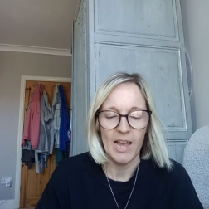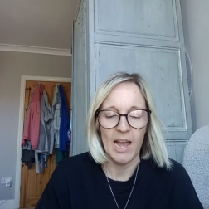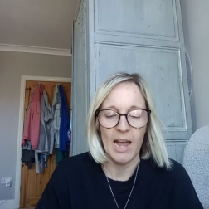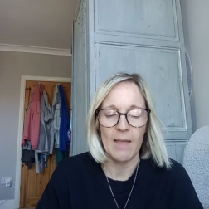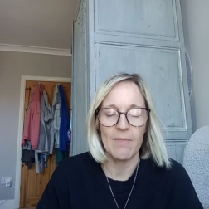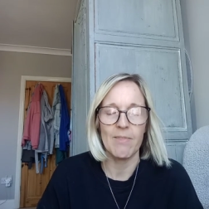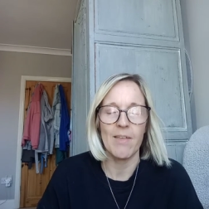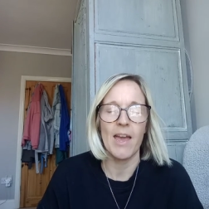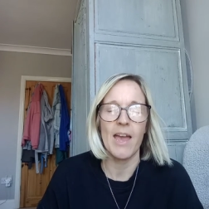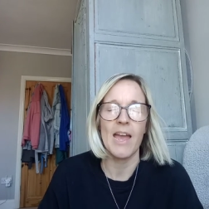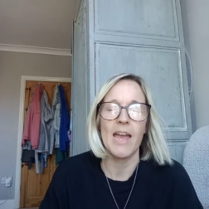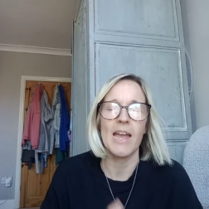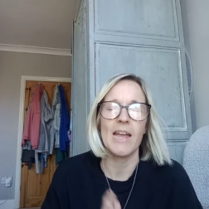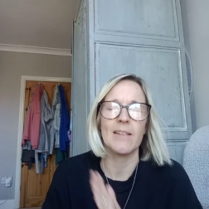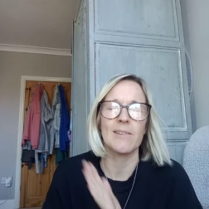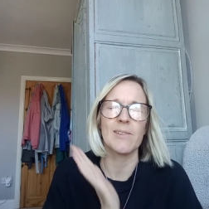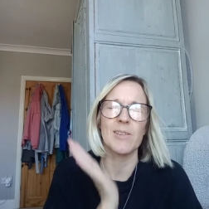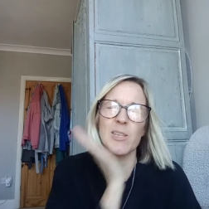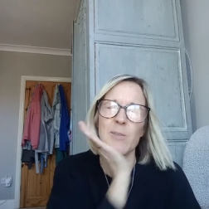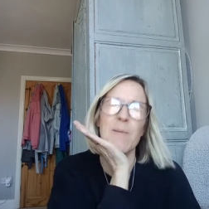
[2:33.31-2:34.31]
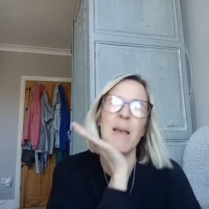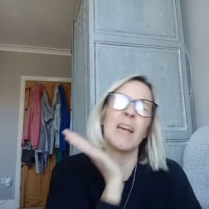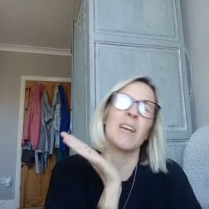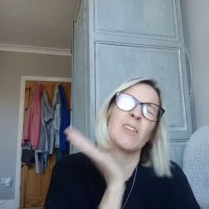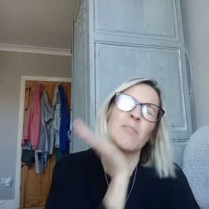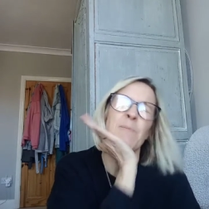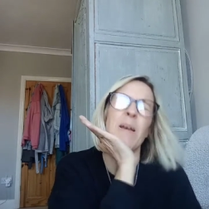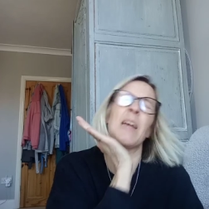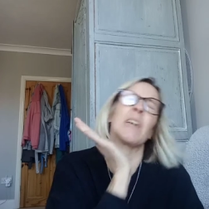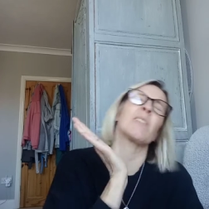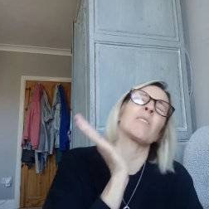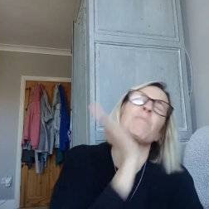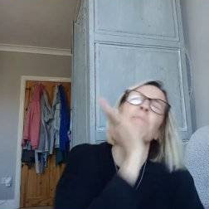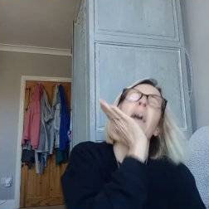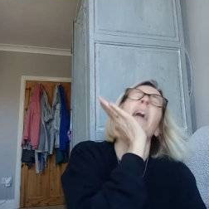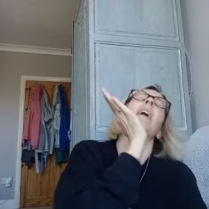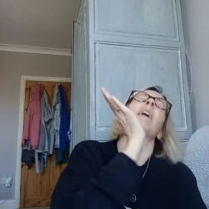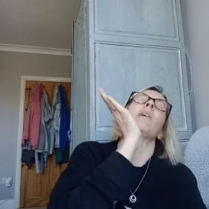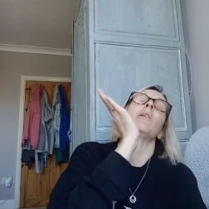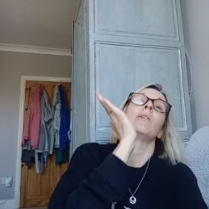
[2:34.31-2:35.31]
And then smack, smack,
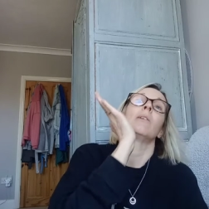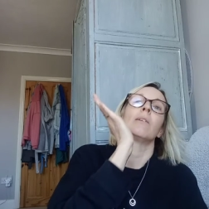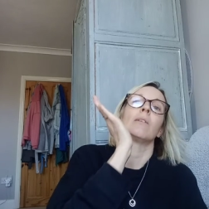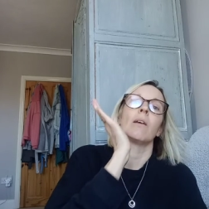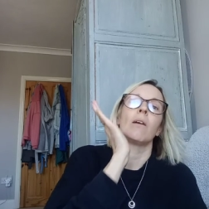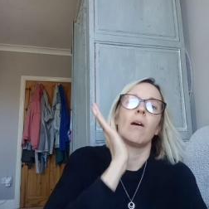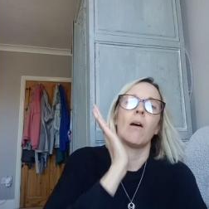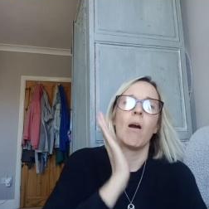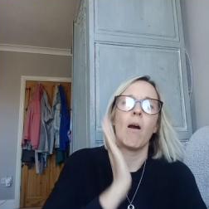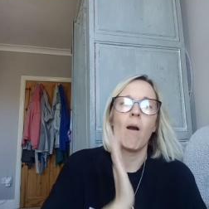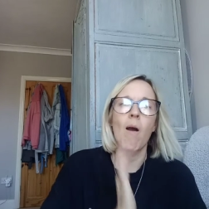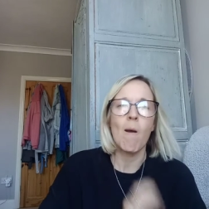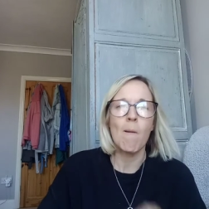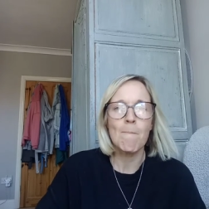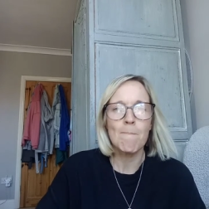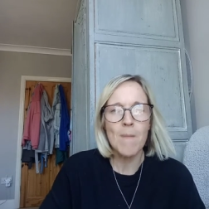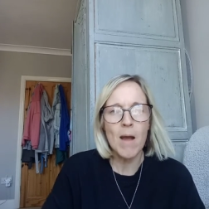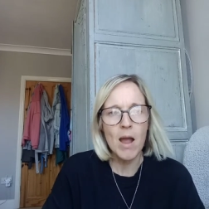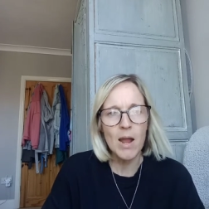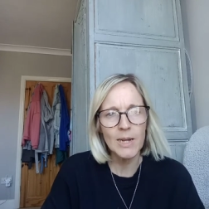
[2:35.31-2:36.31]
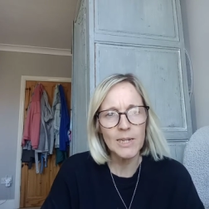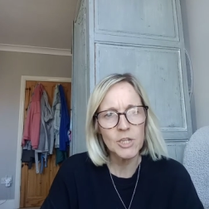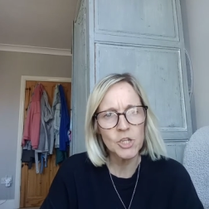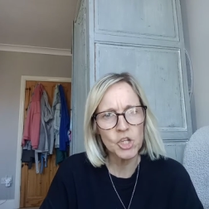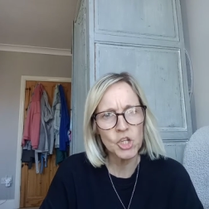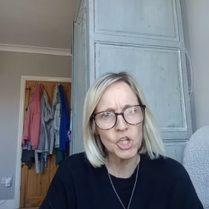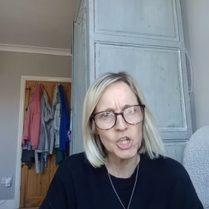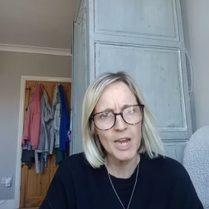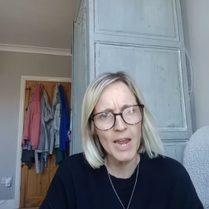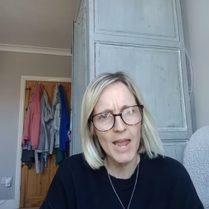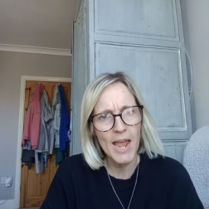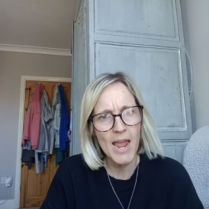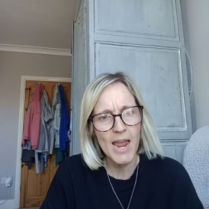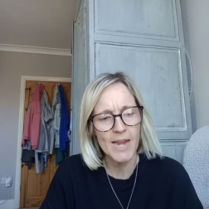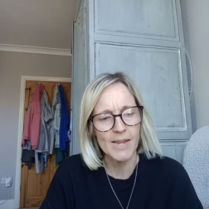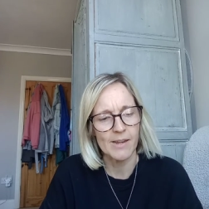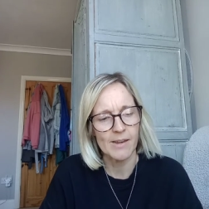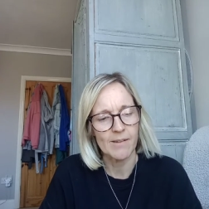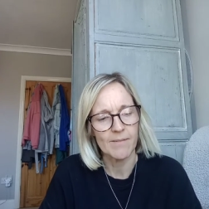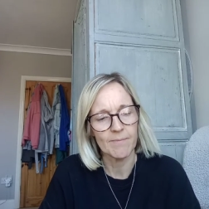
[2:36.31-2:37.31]
smack on my
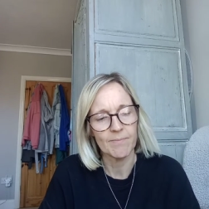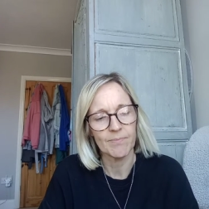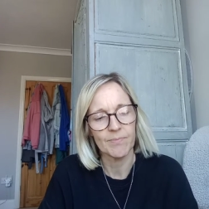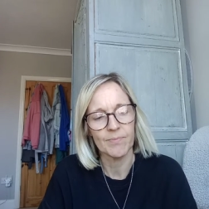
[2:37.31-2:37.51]
chin.